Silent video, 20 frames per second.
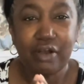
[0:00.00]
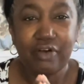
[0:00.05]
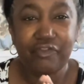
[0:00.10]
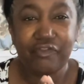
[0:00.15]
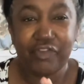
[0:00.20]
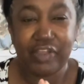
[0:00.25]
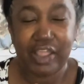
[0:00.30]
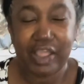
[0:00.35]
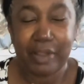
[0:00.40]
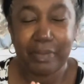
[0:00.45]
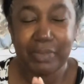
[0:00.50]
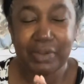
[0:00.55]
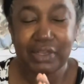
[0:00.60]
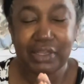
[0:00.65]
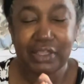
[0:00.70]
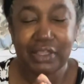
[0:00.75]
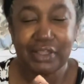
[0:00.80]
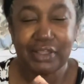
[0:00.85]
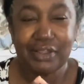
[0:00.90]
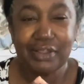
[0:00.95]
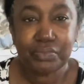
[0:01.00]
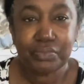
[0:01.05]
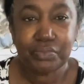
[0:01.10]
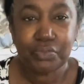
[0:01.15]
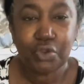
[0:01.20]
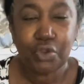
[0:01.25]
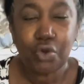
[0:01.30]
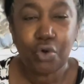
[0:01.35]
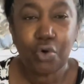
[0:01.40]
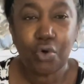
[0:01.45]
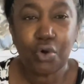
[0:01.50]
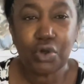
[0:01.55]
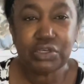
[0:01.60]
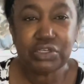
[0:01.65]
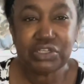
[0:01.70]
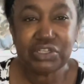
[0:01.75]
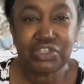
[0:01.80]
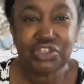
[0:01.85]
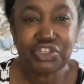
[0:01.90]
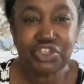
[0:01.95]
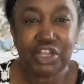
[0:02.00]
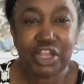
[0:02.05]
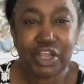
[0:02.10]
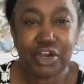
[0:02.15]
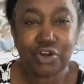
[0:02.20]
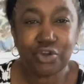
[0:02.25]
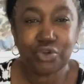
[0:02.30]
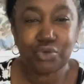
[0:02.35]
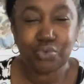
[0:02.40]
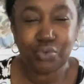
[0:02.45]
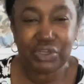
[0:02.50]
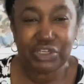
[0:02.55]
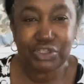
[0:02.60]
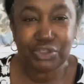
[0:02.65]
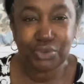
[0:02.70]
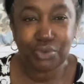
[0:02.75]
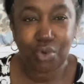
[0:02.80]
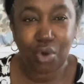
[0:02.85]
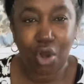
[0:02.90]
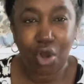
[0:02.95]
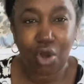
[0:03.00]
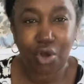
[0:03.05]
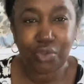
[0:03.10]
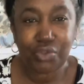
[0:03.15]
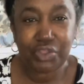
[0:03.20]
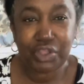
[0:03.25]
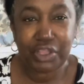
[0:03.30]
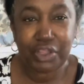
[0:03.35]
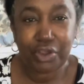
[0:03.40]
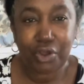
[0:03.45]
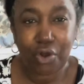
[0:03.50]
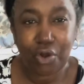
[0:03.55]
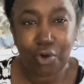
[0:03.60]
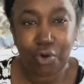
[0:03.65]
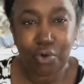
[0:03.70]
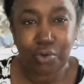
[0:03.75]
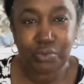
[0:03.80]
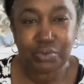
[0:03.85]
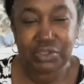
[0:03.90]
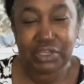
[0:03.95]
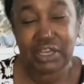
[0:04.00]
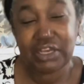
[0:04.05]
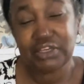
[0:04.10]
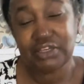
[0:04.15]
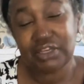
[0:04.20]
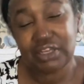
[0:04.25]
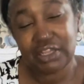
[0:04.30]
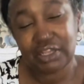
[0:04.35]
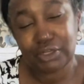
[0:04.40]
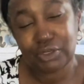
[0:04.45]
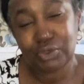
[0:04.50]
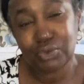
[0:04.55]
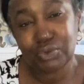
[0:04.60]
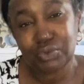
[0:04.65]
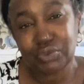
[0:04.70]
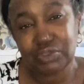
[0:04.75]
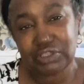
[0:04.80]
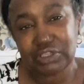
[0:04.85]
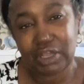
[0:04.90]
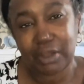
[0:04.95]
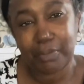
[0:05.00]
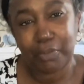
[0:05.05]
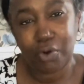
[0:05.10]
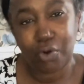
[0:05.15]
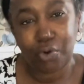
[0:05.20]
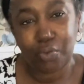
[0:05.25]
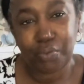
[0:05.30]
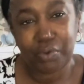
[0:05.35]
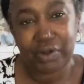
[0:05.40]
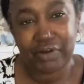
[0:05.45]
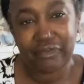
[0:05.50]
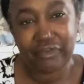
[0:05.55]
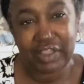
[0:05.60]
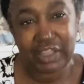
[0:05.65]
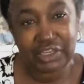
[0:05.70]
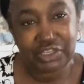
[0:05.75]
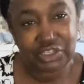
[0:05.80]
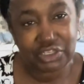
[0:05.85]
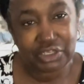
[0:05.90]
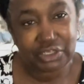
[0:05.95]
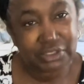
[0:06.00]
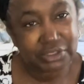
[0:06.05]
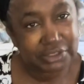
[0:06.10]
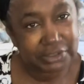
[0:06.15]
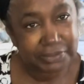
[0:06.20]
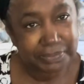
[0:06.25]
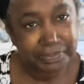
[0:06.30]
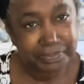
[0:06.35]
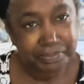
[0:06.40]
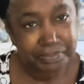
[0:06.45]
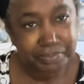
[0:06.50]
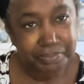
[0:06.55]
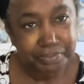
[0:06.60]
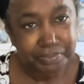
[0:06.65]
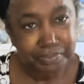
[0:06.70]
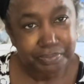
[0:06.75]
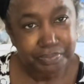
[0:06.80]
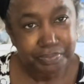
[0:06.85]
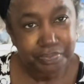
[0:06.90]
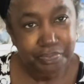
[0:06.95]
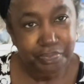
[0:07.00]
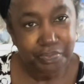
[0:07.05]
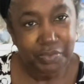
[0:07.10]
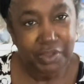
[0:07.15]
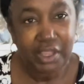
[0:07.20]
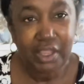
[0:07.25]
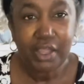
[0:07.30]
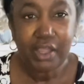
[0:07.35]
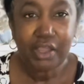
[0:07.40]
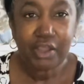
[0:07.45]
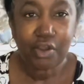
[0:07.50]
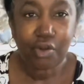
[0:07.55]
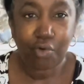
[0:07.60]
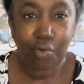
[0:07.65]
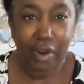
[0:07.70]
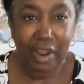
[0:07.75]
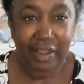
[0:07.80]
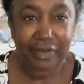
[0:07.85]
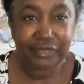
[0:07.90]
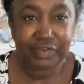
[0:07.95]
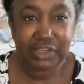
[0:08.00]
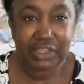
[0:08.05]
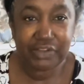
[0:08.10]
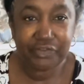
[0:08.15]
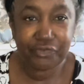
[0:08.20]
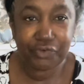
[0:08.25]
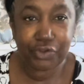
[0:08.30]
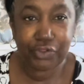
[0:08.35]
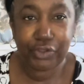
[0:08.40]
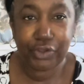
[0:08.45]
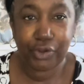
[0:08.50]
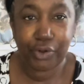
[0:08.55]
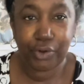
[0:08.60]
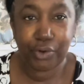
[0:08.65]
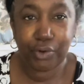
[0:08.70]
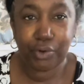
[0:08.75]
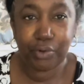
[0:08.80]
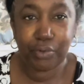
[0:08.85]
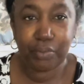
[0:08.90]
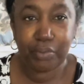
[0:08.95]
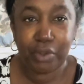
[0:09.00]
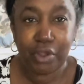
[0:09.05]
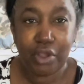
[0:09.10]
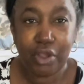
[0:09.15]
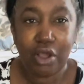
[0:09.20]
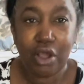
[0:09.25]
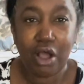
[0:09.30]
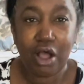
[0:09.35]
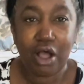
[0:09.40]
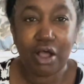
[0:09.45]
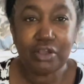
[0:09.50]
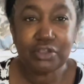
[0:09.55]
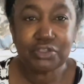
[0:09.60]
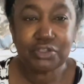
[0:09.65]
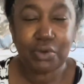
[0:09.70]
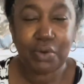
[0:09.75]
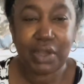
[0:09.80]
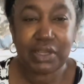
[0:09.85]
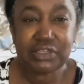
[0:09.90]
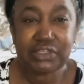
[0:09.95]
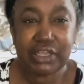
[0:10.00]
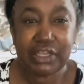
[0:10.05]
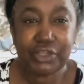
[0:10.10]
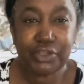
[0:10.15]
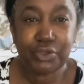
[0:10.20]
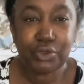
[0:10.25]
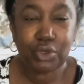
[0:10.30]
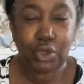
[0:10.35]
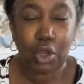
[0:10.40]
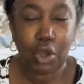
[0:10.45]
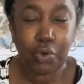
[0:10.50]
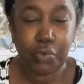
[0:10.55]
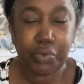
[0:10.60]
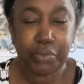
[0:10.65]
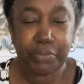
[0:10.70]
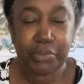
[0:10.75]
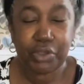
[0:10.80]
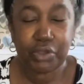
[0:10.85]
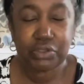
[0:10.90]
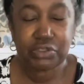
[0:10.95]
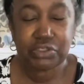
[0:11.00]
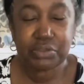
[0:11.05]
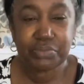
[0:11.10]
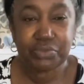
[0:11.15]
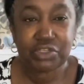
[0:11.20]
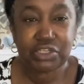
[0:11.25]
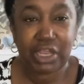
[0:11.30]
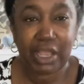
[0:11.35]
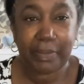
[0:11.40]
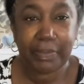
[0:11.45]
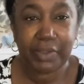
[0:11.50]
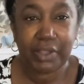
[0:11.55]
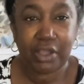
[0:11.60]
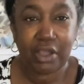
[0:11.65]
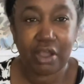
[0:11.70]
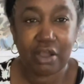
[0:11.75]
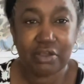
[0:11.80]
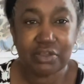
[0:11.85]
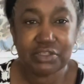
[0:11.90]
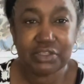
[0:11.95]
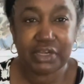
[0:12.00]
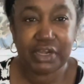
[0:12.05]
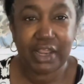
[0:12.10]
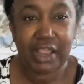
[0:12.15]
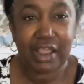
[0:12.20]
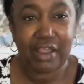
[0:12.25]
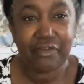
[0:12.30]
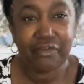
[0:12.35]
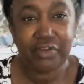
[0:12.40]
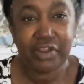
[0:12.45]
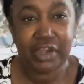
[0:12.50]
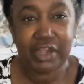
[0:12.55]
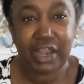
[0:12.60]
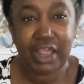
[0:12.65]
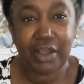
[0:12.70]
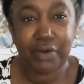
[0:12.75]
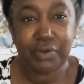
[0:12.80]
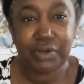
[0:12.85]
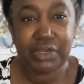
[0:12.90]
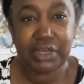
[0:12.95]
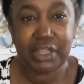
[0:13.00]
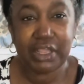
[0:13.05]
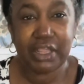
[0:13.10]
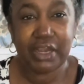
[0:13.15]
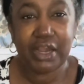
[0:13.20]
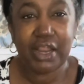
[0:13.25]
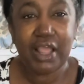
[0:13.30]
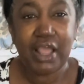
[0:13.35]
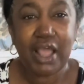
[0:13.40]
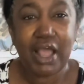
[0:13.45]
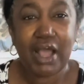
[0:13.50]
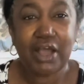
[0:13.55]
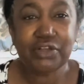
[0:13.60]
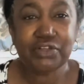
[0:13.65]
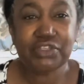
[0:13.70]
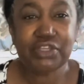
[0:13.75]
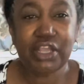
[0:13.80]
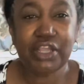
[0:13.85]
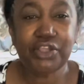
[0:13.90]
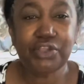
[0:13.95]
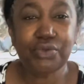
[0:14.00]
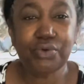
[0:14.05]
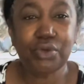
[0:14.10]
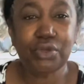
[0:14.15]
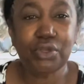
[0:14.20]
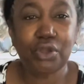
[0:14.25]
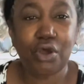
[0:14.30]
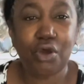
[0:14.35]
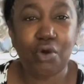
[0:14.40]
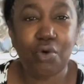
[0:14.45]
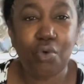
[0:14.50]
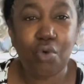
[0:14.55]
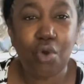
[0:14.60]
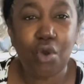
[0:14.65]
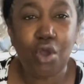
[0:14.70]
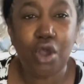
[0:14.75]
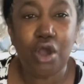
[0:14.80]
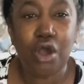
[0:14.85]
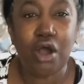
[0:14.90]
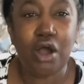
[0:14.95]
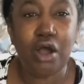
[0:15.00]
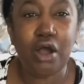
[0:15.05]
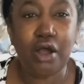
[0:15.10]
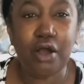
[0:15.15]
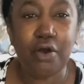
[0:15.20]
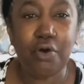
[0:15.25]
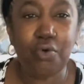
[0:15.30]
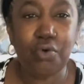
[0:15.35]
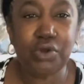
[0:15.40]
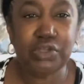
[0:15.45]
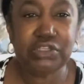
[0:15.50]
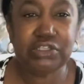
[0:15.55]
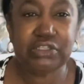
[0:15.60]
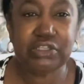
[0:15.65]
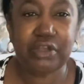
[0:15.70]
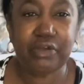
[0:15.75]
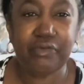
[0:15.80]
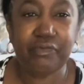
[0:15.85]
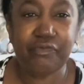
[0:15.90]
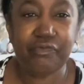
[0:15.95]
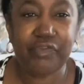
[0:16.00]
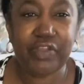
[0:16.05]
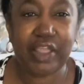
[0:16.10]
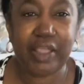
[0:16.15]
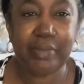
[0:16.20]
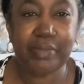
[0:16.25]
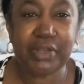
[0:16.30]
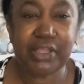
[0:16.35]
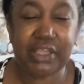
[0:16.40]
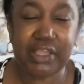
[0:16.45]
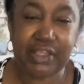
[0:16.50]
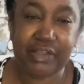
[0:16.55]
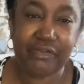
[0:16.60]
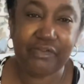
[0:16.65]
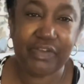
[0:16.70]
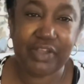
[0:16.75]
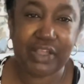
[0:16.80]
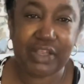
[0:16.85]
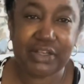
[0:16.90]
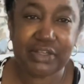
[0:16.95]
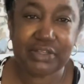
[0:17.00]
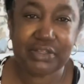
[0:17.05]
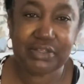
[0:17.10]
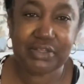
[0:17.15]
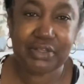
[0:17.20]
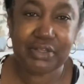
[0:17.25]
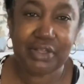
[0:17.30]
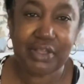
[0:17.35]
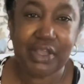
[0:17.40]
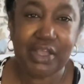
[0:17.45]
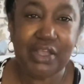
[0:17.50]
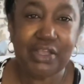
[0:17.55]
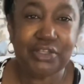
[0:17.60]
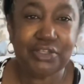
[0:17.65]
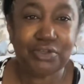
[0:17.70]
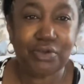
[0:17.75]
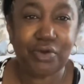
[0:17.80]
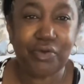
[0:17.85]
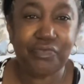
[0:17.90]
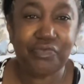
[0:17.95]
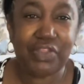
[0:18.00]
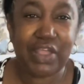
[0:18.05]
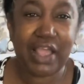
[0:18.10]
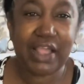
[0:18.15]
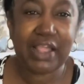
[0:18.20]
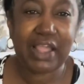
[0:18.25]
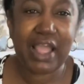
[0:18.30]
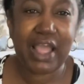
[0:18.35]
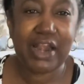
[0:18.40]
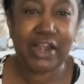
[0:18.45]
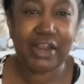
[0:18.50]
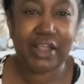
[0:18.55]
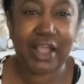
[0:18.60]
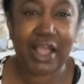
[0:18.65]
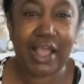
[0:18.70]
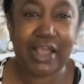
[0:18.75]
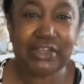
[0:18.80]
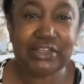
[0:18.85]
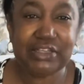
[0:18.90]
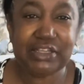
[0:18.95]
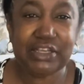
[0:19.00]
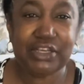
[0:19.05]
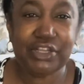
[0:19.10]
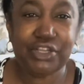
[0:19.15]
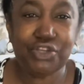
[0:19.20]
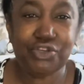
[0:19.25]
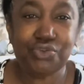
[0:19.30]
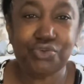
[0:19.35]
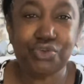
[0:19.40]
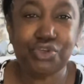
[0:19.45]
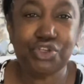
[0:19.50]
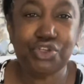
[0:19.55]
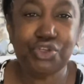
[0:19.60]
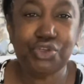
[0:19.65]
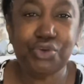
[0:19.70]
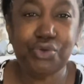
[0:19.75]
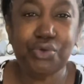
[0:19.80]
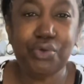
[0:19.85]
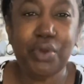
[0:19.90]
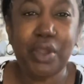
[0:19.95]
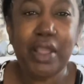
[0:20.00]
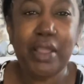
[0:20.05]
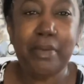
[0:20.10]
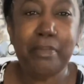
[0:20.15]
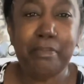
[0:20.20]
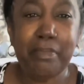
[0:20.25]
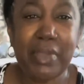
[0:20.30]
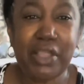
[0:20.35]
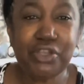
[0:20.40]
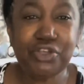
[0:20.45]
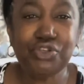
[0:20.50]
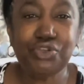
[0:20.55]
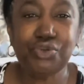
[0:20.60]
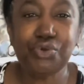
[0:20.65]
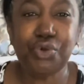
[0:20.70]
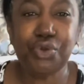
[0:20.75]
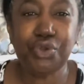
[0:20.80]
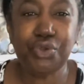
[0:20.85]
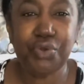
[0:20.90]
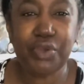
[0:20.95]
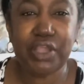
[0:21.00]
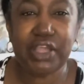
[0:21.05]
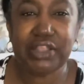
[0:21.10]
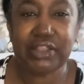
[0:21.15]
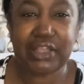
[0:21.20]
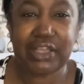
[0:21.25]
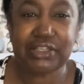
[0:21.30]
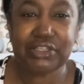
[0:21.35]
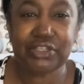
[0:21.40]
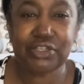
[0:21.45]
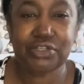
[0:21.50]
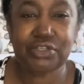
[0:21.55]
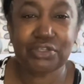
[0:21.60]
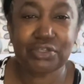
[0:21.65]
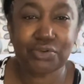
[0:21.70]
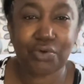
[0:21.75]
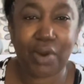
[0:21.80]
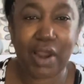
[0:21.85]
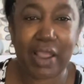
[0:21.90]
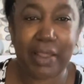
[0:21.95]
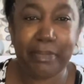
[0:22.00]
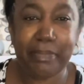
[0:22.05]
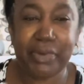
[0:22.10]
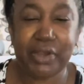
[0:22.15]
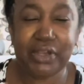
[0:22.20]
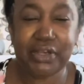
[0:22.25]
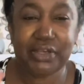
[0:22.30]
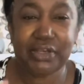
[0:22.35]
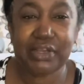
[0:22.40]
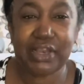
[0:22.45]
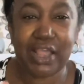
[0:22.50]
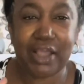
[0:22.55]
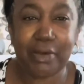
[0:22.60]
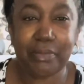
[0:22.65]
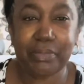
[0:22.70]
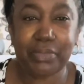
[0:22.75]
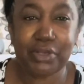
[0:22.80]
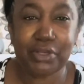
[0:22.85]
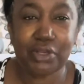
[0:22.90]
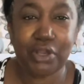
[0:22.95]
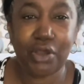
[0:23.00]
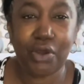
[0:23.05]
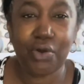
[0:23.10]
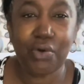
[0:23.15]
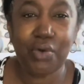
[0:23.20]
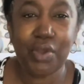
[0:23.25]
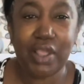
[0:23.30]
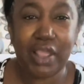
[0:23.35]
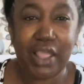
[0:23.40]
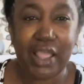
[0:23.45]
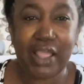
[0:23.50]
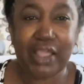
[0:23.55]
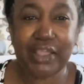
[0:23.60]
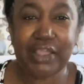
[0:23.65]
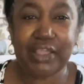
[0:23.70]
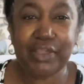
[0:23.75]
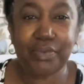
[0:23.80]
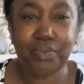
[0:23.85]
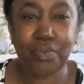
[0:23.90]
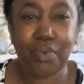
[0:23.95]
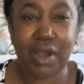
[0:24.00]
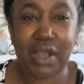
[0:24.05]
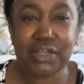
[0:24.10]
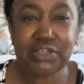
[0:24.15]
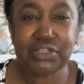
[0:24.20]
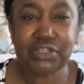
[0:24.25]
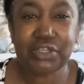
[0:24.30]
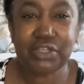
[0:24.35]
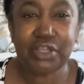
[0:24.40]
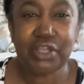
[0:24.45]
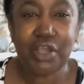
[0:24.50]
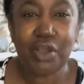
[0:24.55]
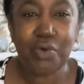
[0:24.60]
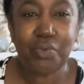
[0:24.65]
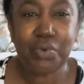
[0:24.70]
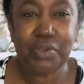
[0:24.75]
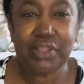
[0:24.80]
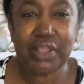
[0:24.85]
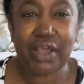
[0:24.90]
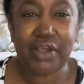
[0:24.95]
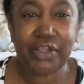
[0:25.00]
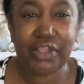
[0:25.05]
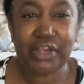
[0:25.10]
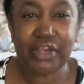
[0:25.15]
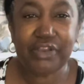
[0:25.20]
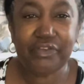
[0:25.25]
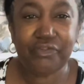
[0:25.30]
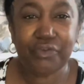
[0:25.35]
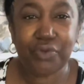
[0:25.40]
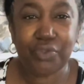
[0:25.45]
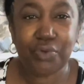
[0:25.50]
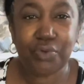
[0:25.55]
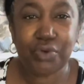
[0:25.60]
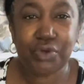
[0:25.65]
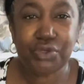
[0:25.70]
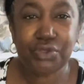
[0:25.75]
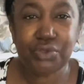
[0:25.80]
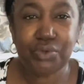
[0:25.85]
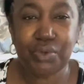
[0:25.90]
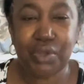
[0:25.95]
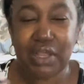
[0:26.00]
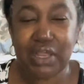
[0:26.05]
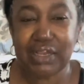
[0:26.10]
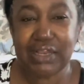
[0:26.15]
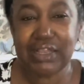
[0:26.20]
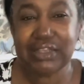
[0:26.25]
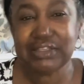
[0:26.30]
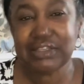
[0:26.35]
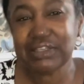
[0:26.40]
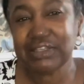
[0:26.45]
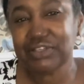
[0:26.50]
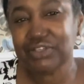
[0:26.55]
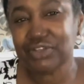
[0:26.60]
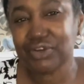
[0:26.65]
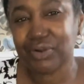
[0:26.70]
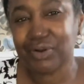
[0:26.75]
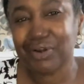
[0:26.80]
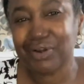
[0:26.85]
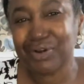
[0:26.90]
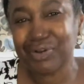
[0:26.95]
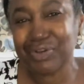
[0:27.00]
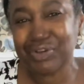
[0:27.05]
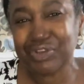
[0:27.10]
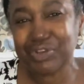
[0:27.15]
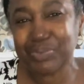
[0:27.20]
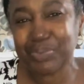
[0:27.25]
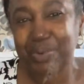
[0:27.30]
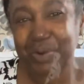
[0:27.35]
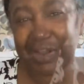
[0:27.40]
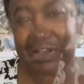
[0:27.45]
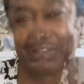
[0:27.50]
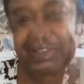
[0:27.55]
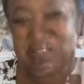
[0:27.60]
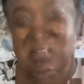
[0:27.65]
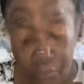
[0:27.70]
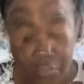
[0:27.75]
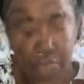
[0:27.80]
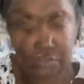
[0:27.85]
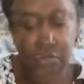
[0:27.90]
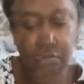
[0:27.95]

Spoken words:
family. On this channel, we do all things homes. That includes some home renovations, crafting for the home. Also, I'll take you along with me on some shopping hauls, and every now and then, I'll take you along on some family events. So if that kind of content interests you, make sure you hit that subscribe button down below and keep watching. Without any further ado, let's get started on this project.